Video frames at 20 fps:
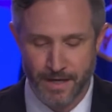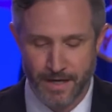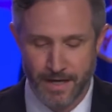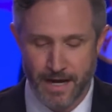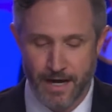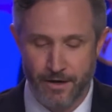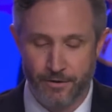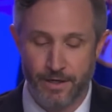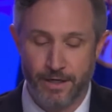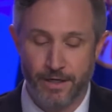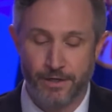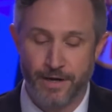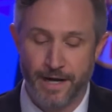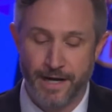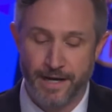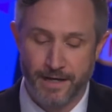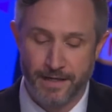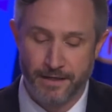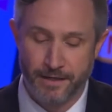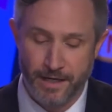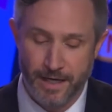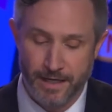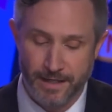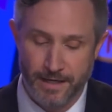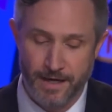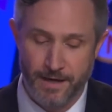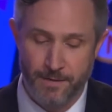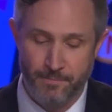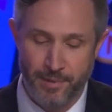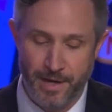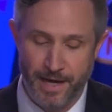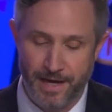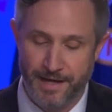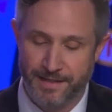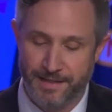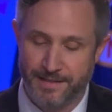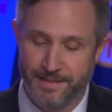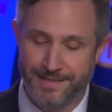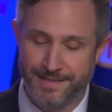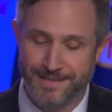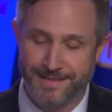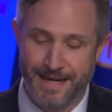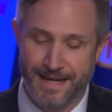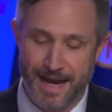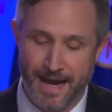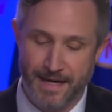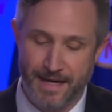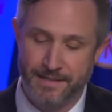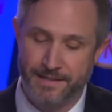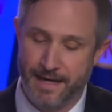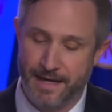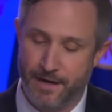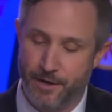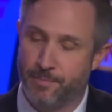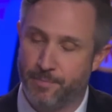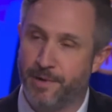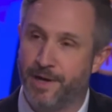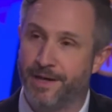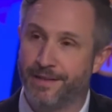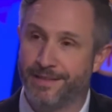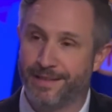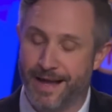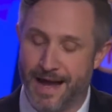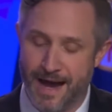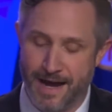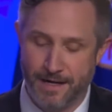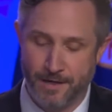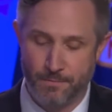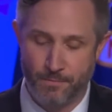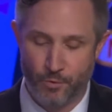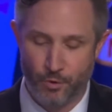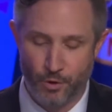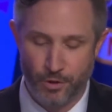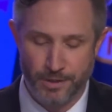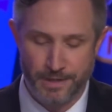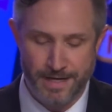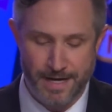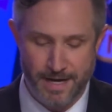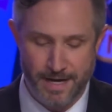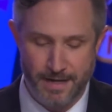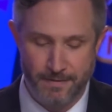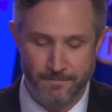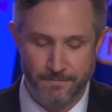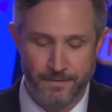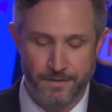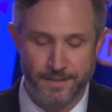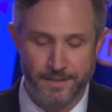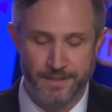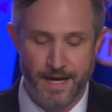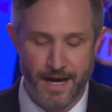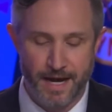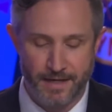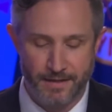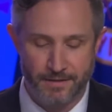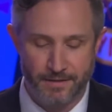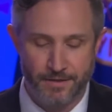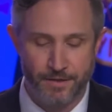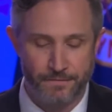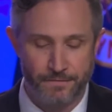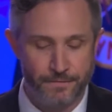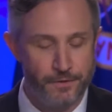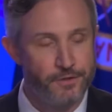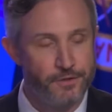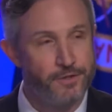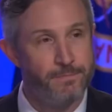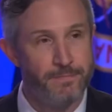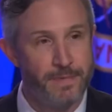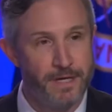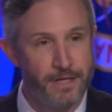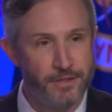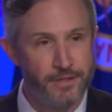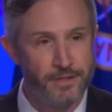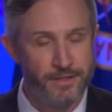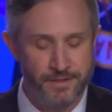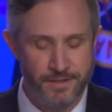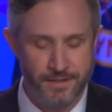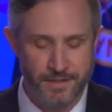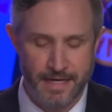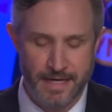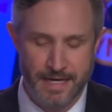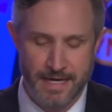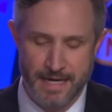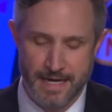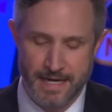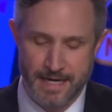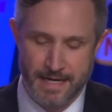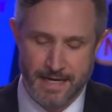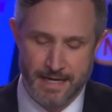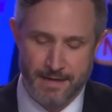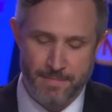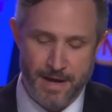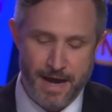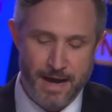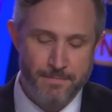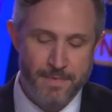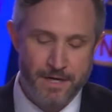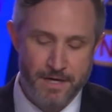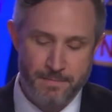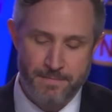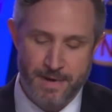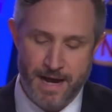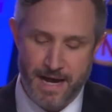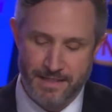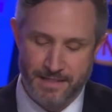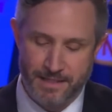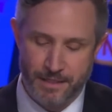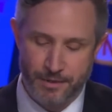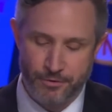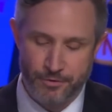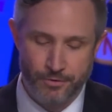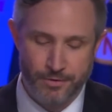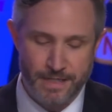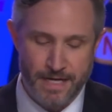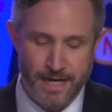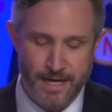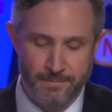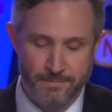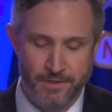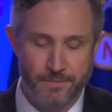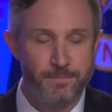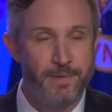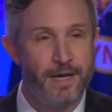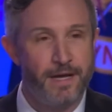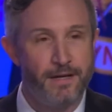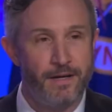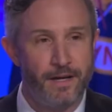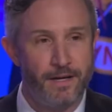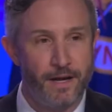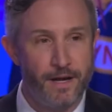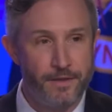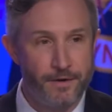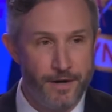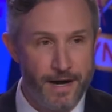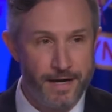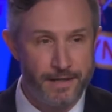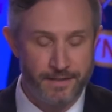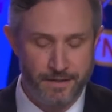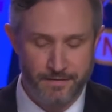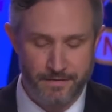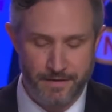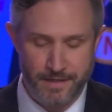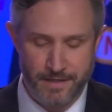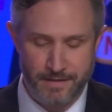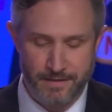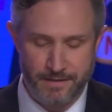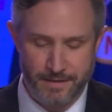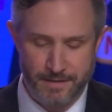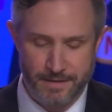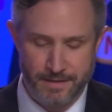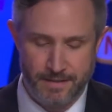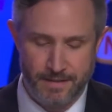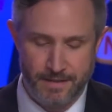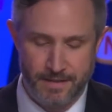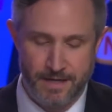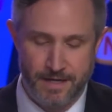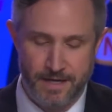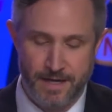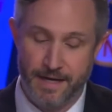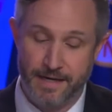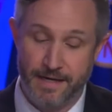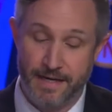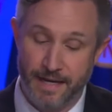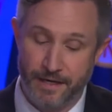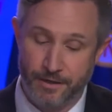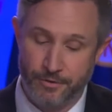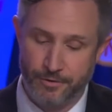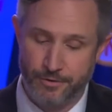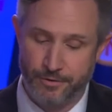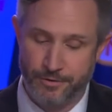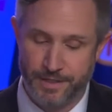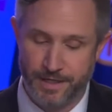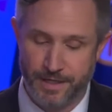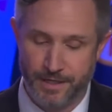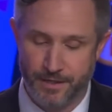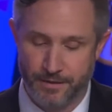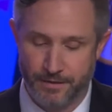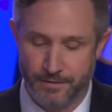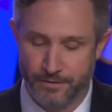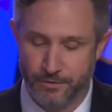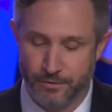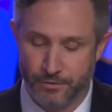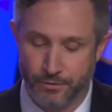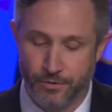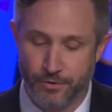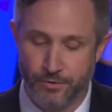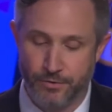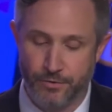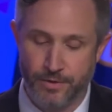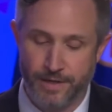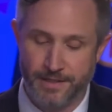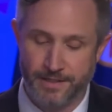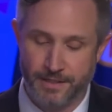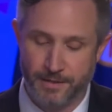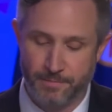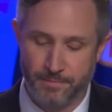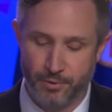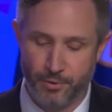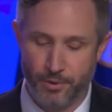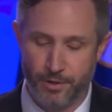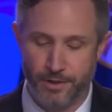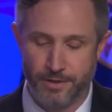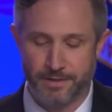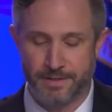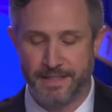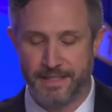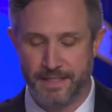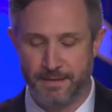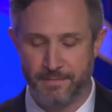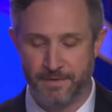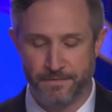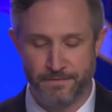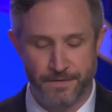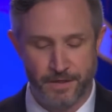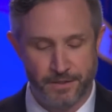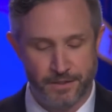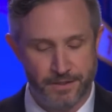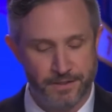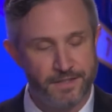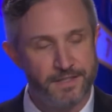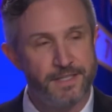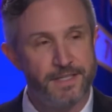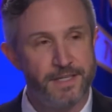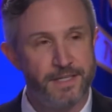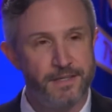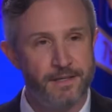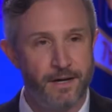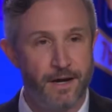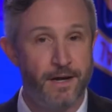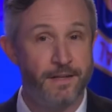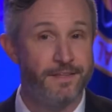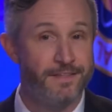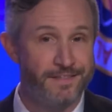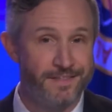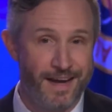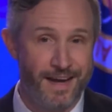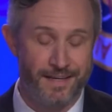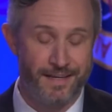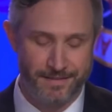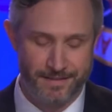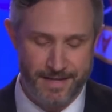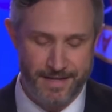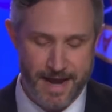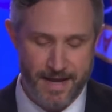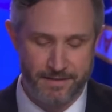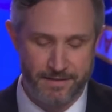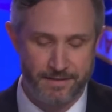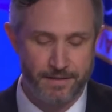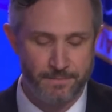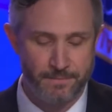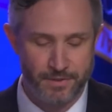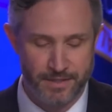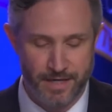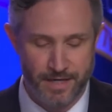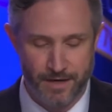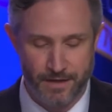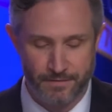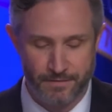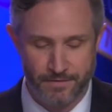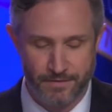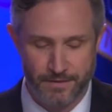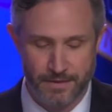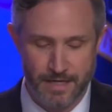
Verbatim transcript: Our integrated campaign is designed to help unlock more time for science on future missions by minimizing crew time spent on other activities uh, and increasing crew and support team efficiency on the science tasks themselves